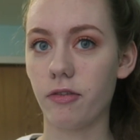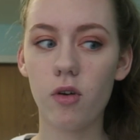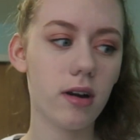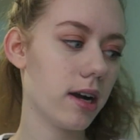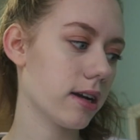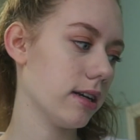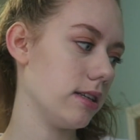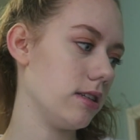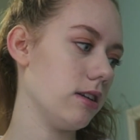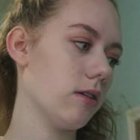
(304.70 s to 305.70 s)
Sephora,
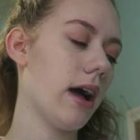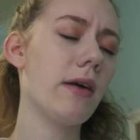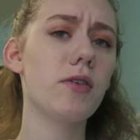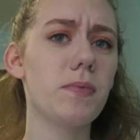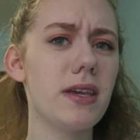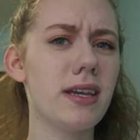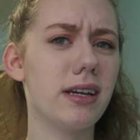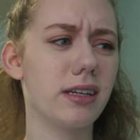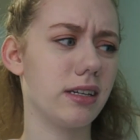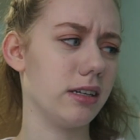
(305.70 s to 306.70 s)
because you know, I would be
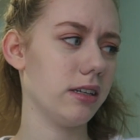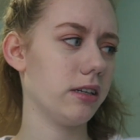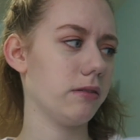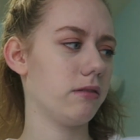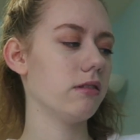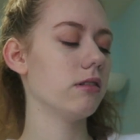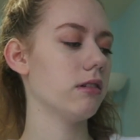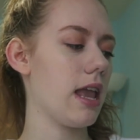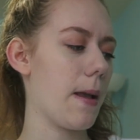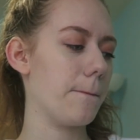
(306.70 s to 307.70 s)
a good
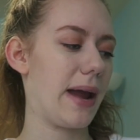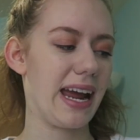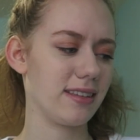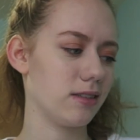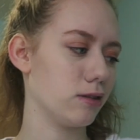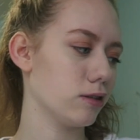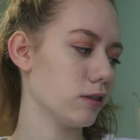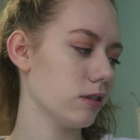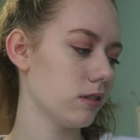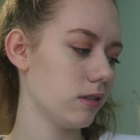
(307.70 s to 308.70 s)

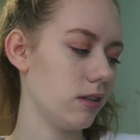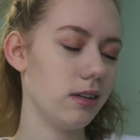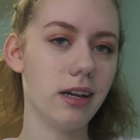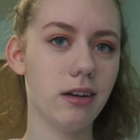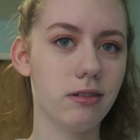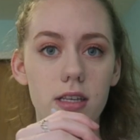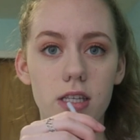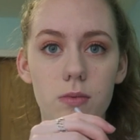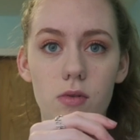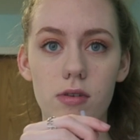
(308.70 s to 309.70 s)
ambassador, you know? The
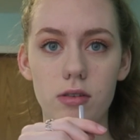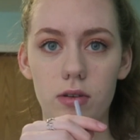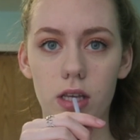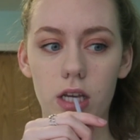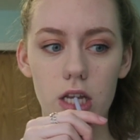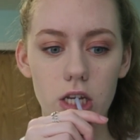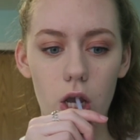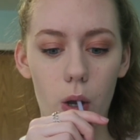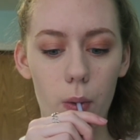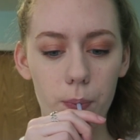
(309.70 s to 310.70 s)
smoothie's really good
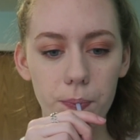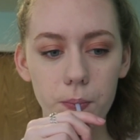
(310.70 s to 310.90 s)
too.